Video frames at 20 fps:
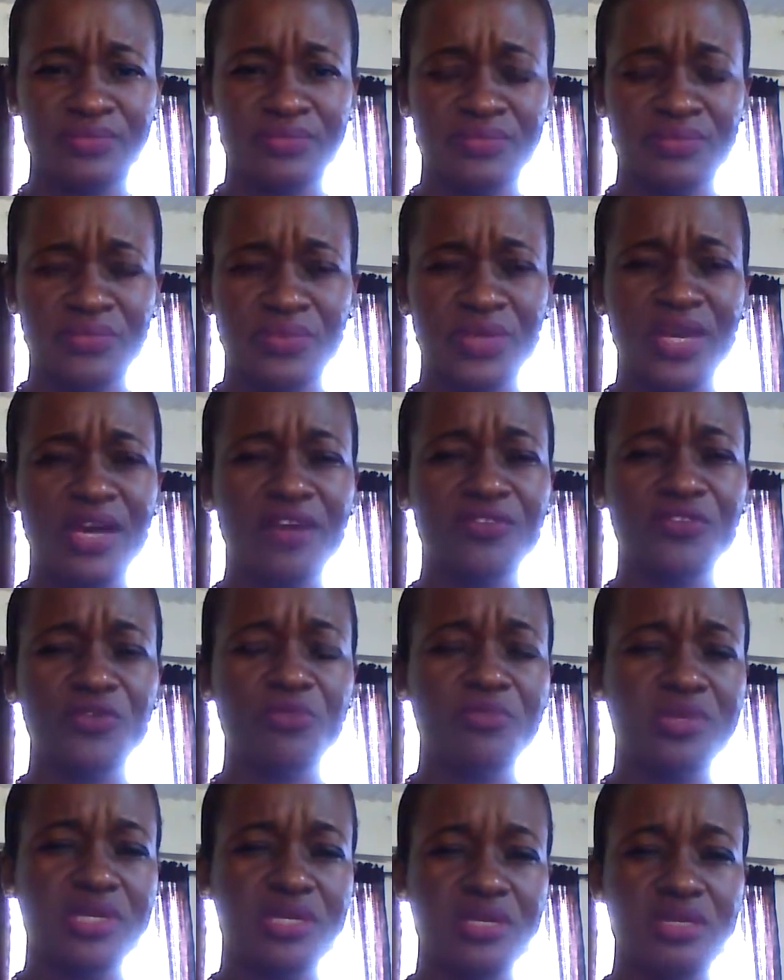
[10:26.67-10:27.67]
We have to
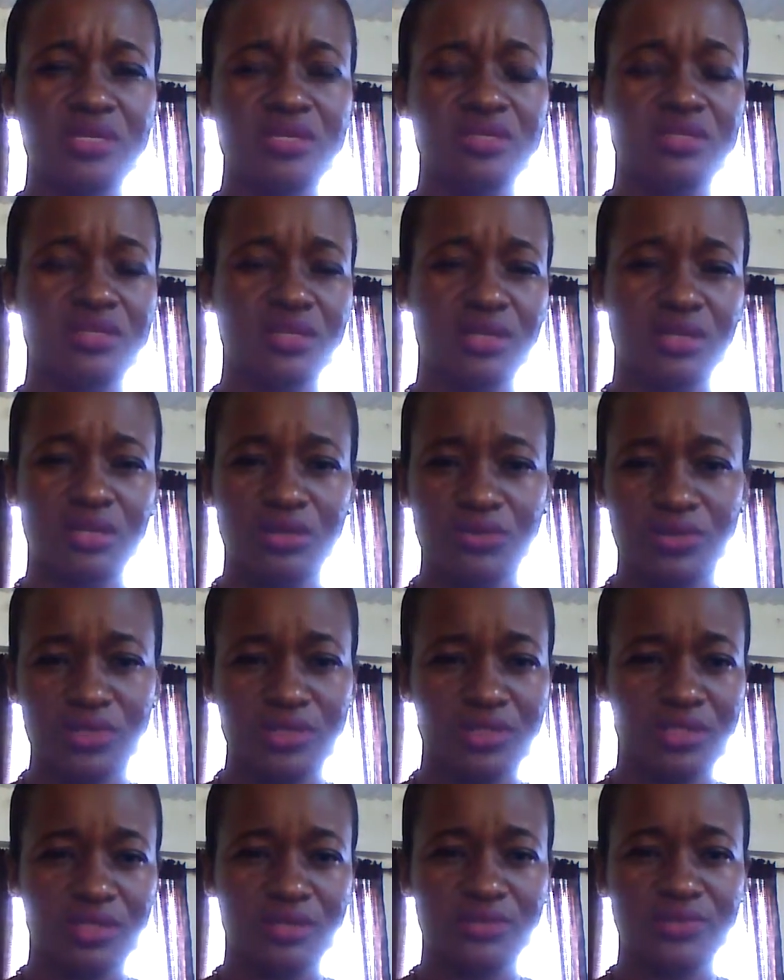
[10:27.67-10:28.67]
be easy on
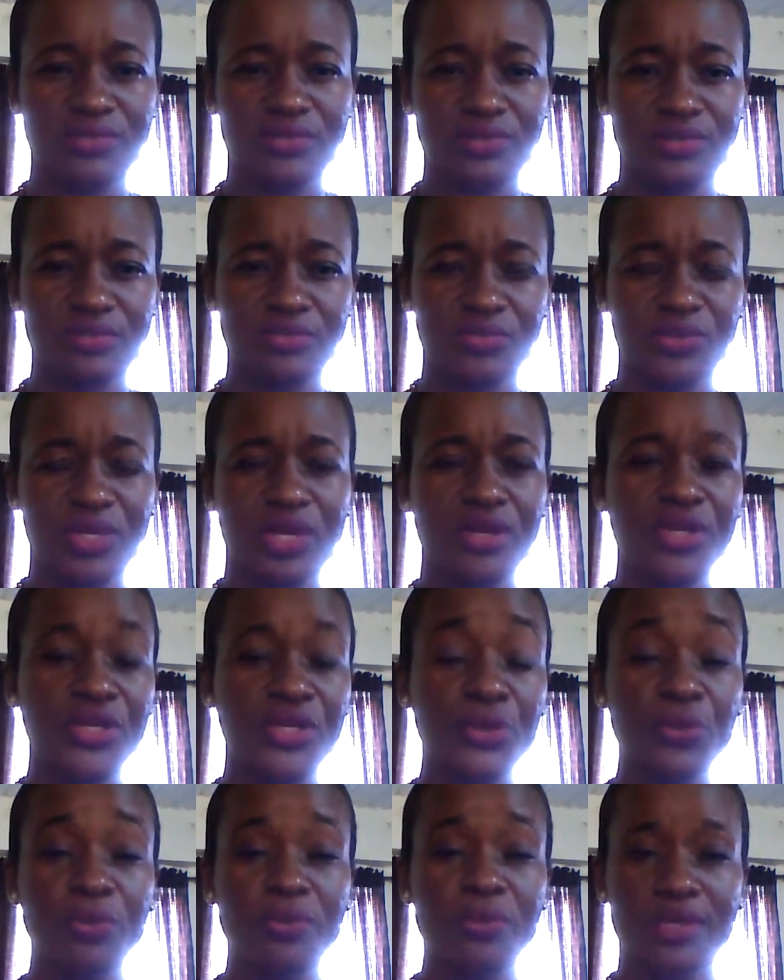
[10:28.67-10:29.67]
ourselves. We are
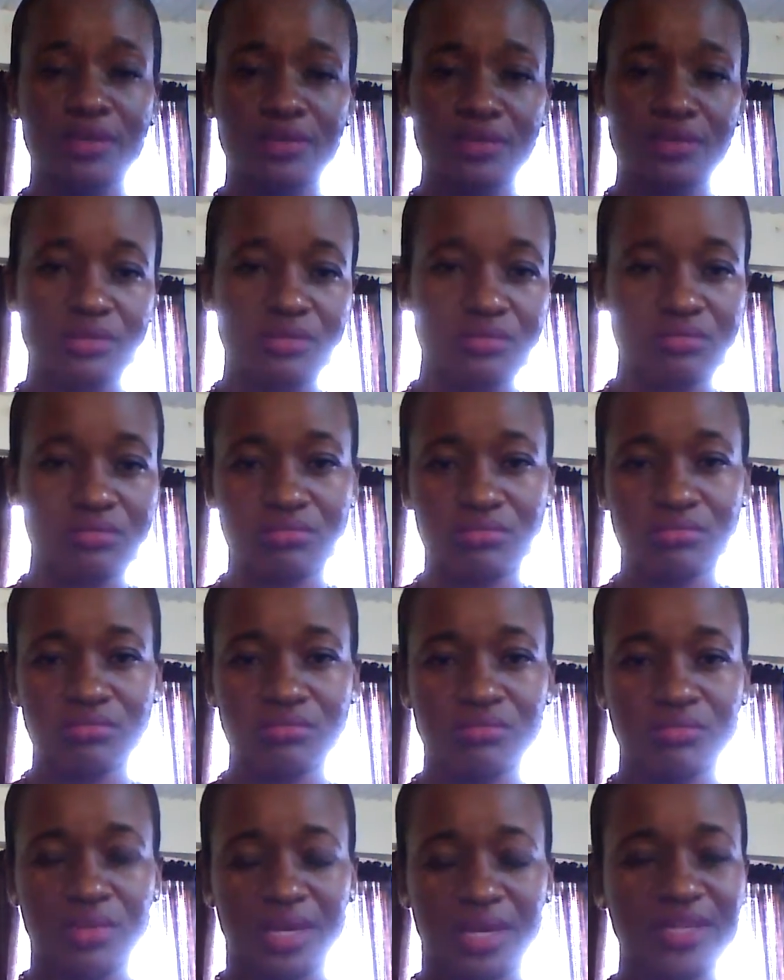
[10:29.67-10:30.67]
humans,
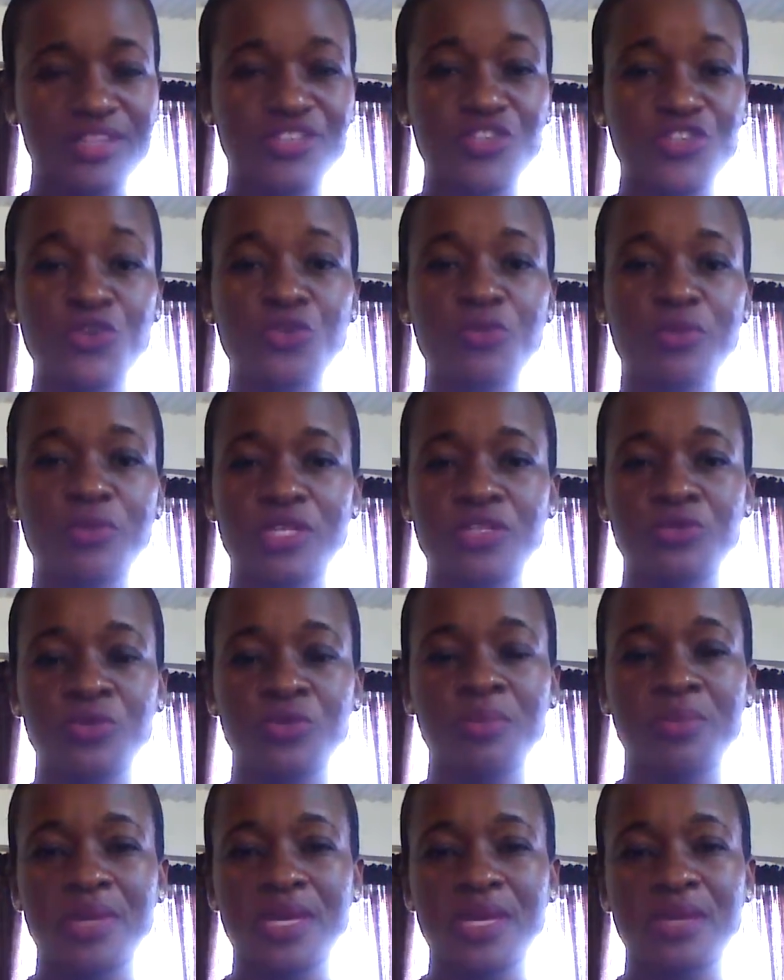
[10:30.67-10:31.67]
and as humans
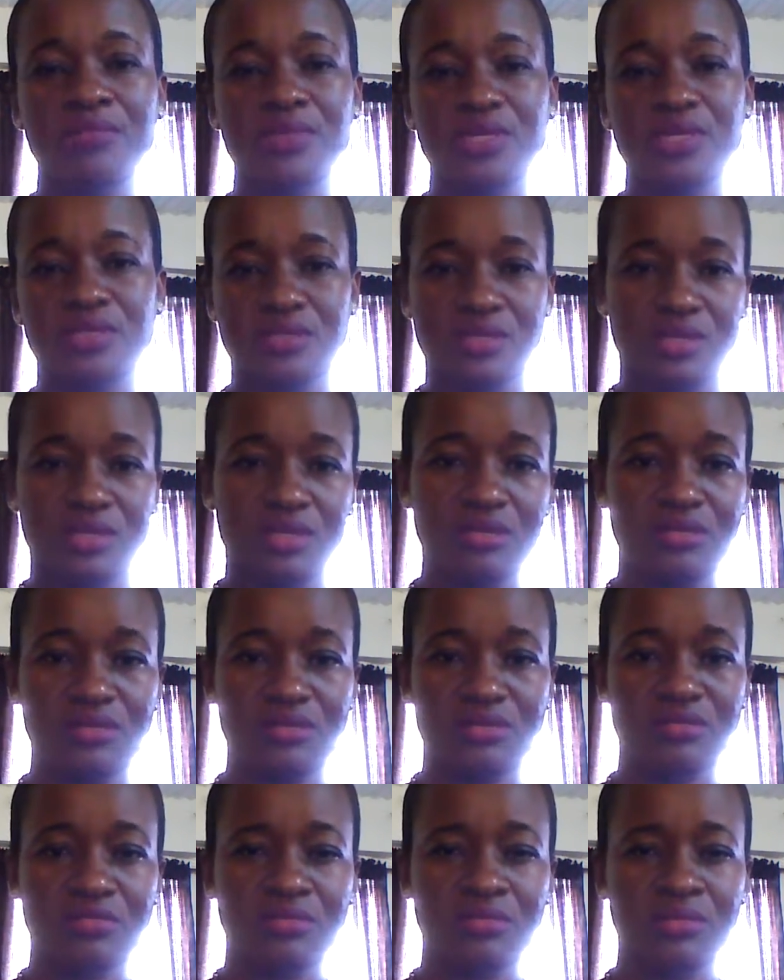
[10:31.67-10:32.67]
we make
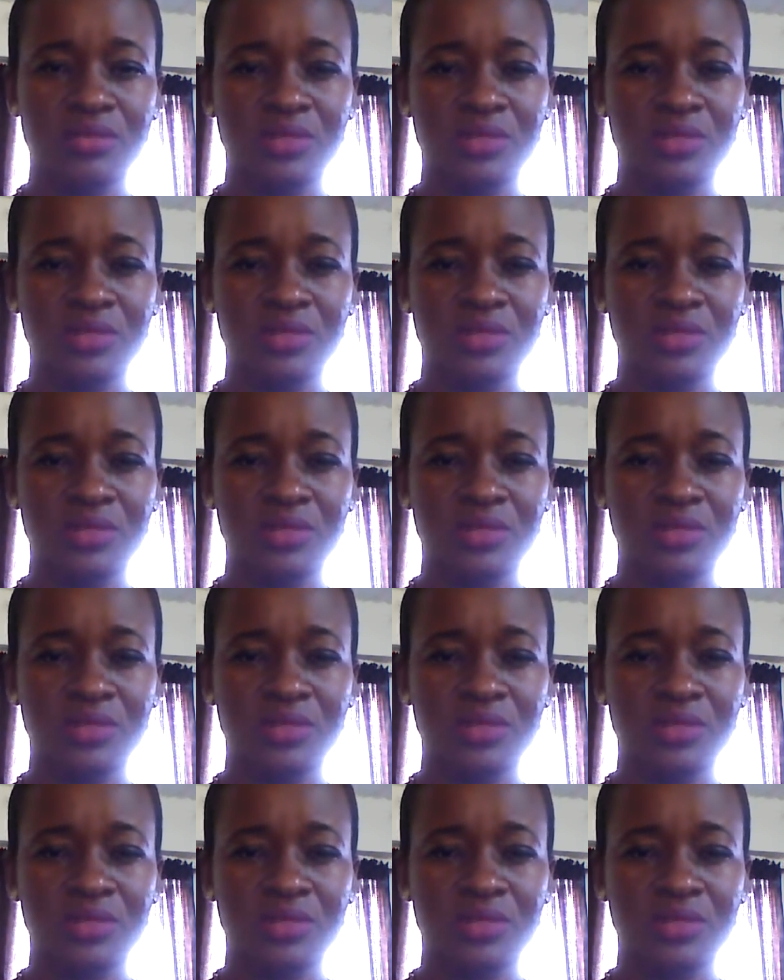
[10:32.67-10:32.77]
mistakes.